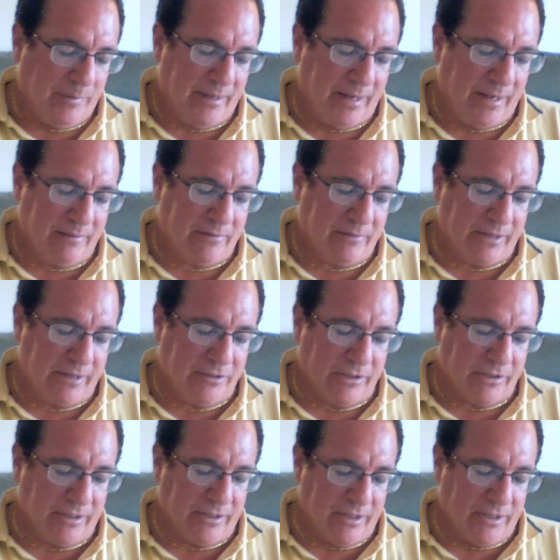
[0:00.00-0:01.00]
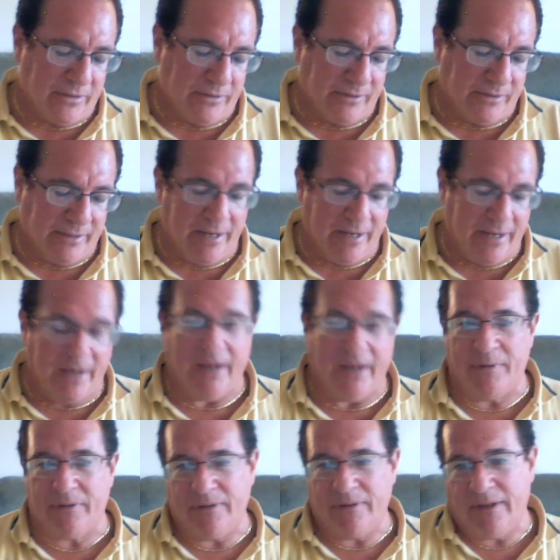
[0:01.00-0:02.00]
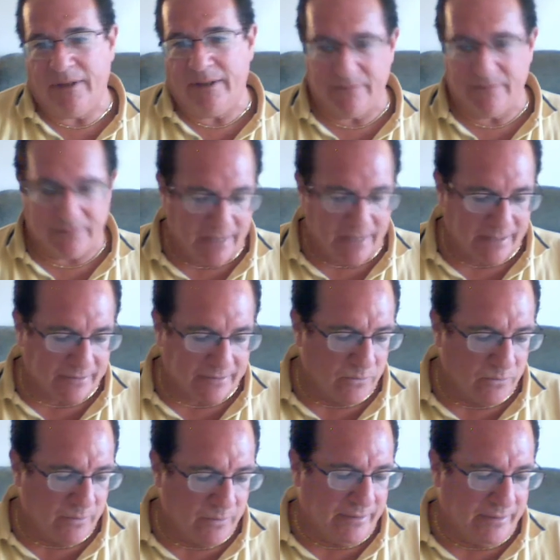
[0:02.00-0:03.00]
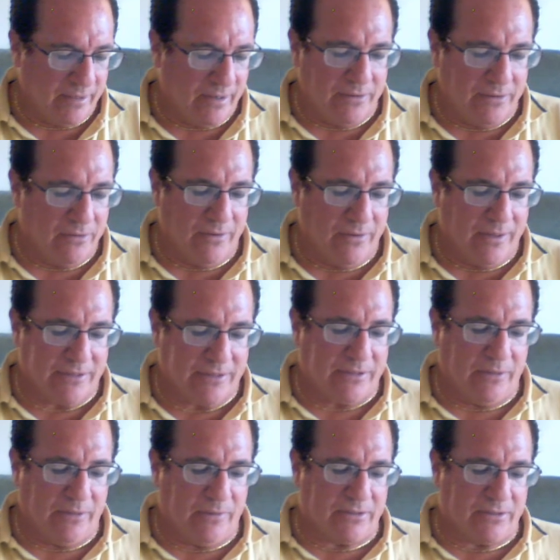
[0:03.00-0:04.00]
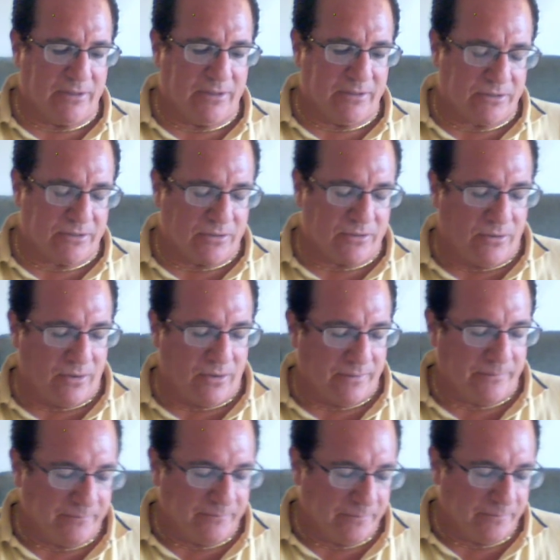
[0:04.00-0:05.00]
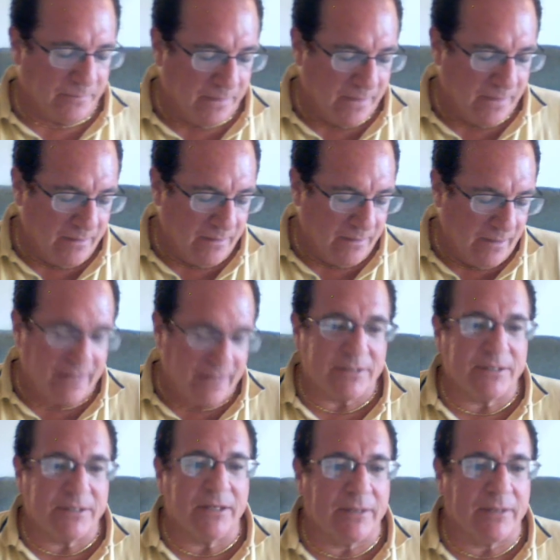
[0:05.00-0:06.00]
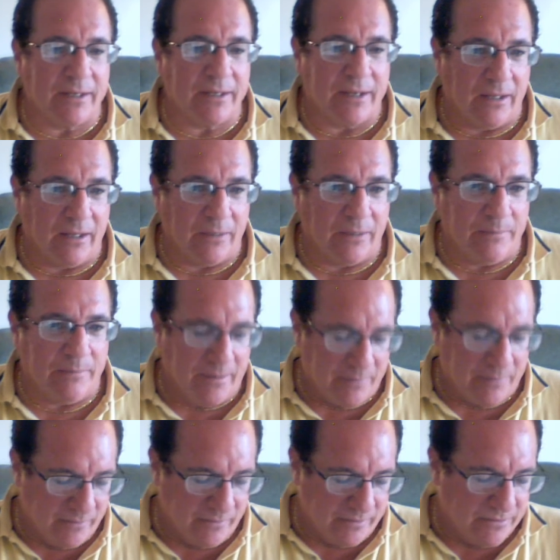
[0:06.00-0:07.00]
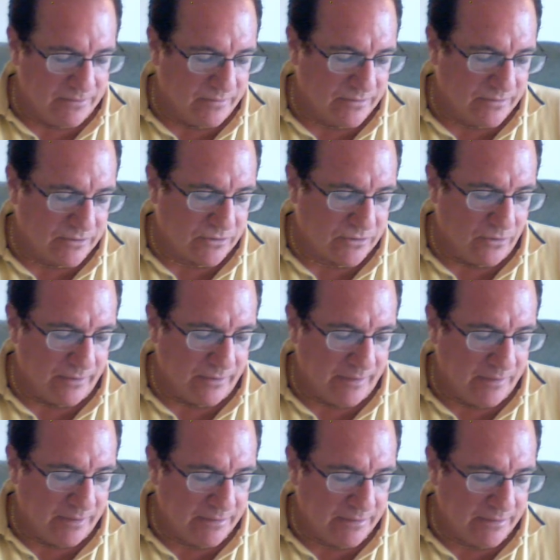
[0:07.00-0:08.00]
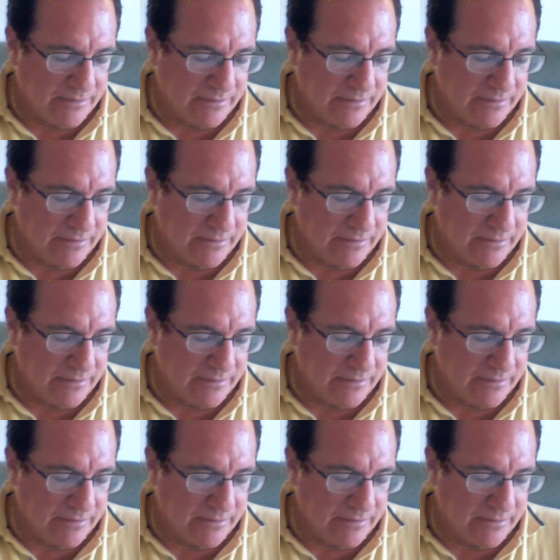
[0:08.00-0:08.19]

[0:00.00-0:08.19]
I, I took the under in the game and, and got the win there. I knew USC wasn't going to score. I just didn't think Alabama would, would score that much.